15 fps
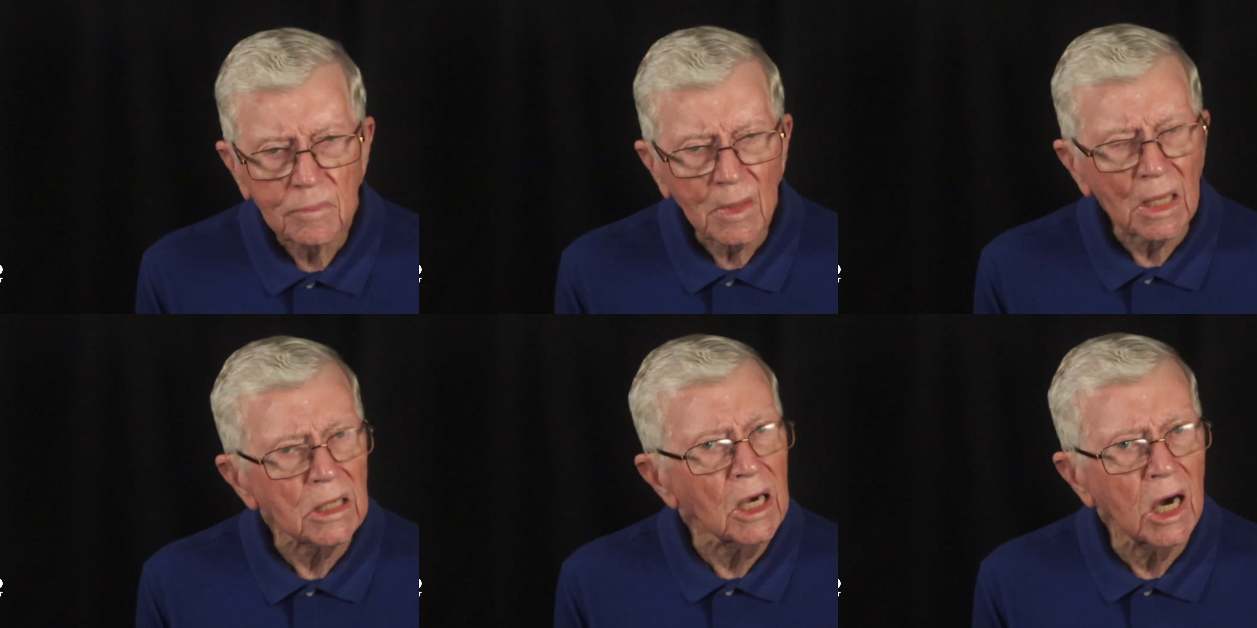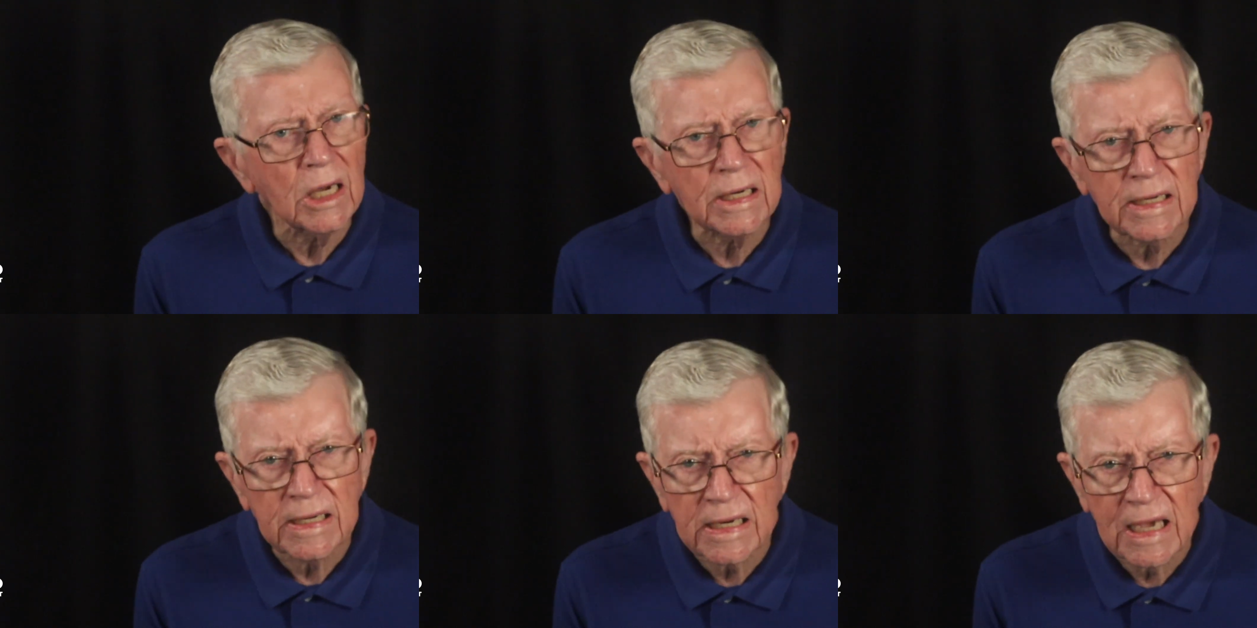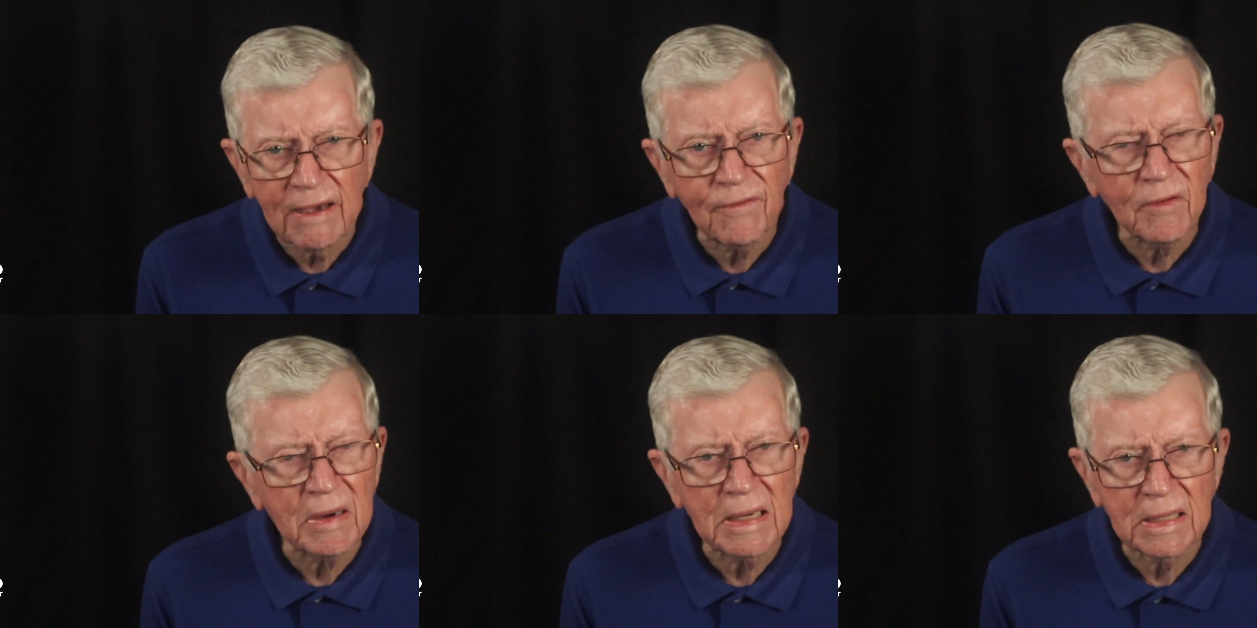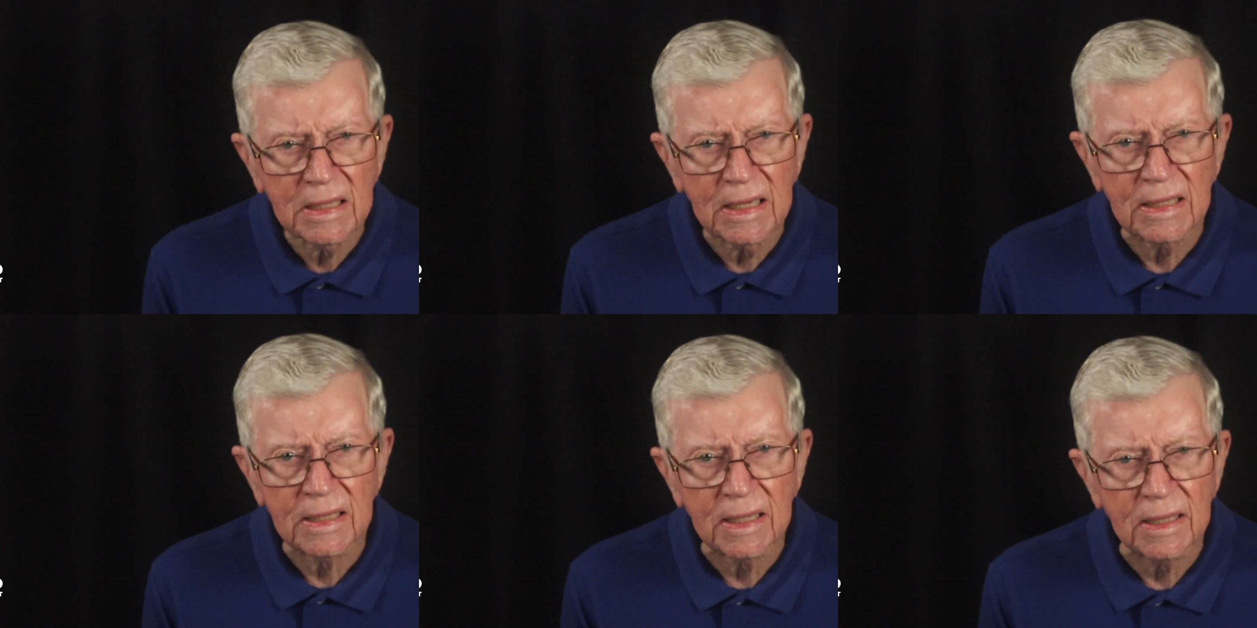God never
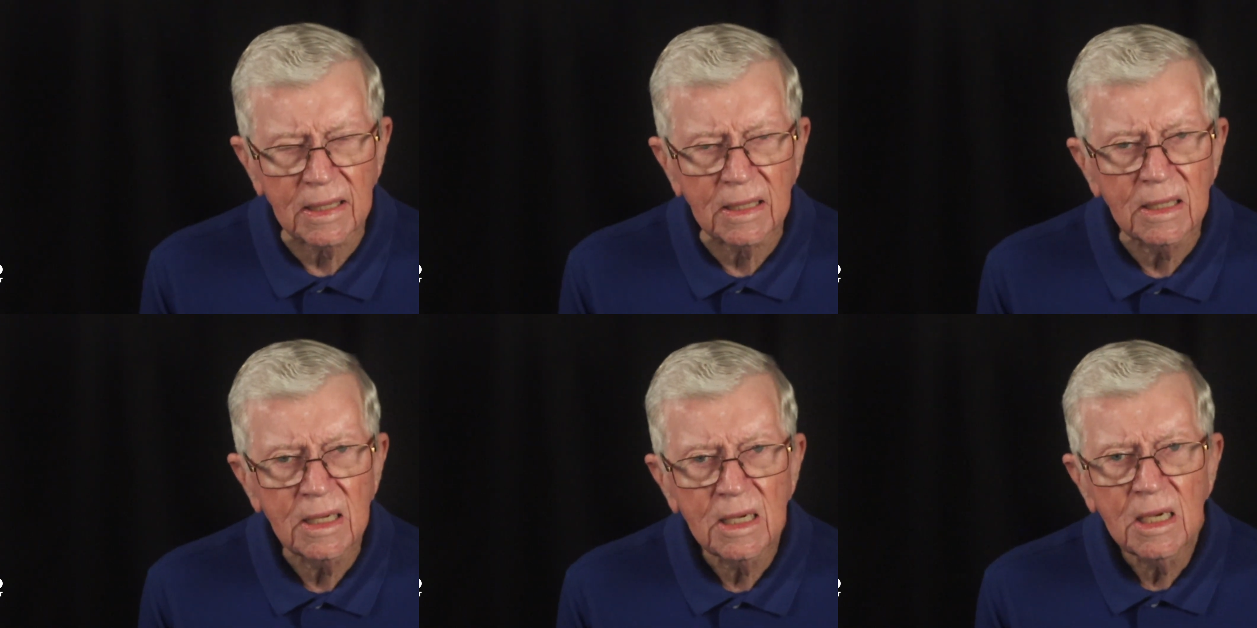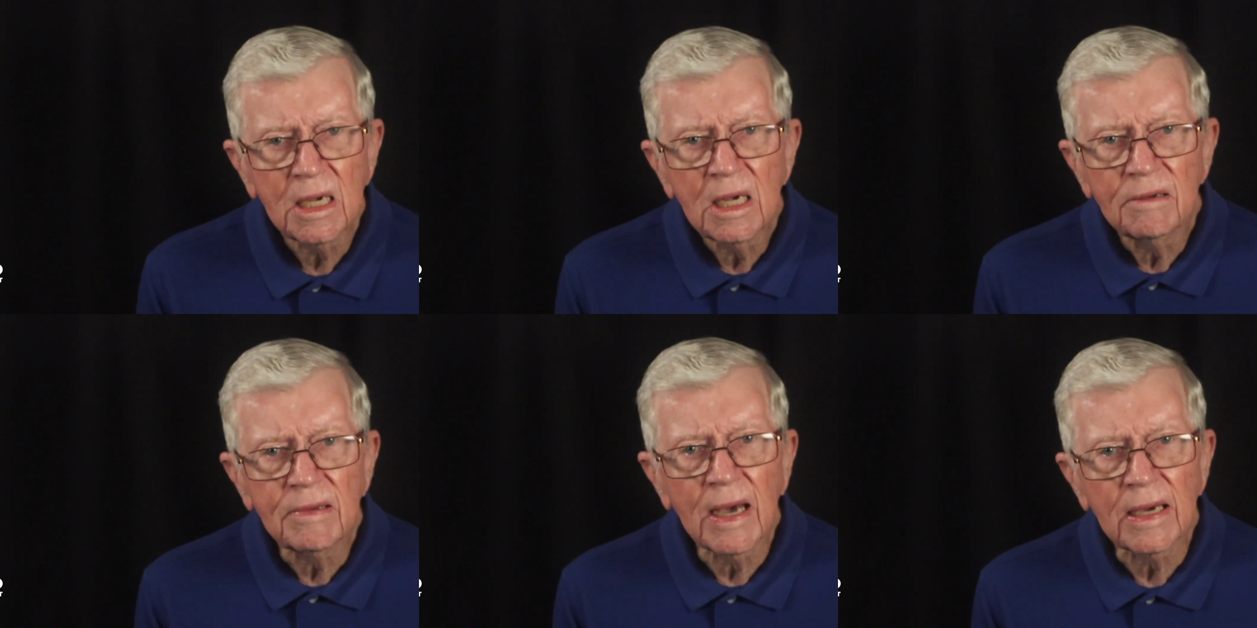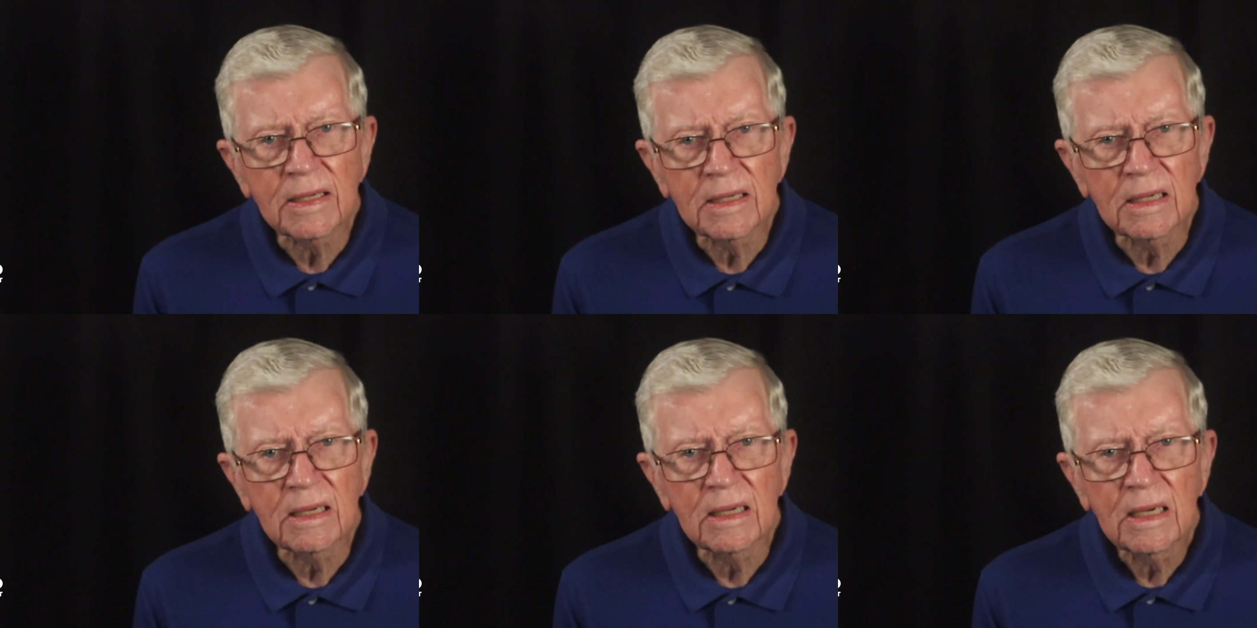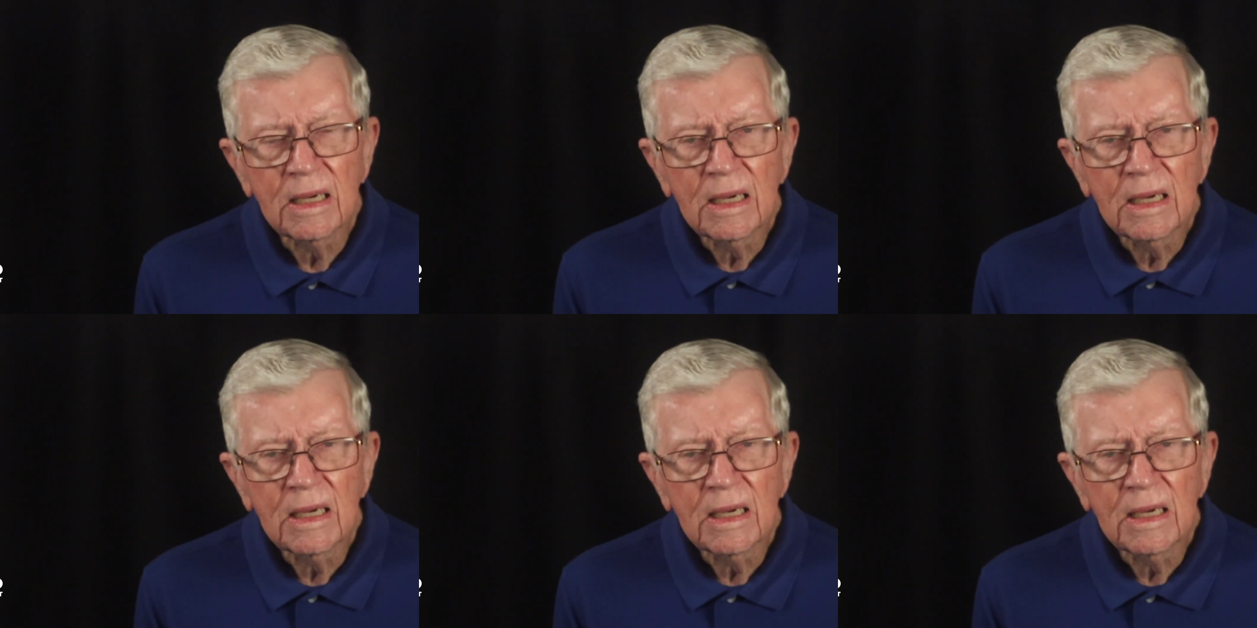intended that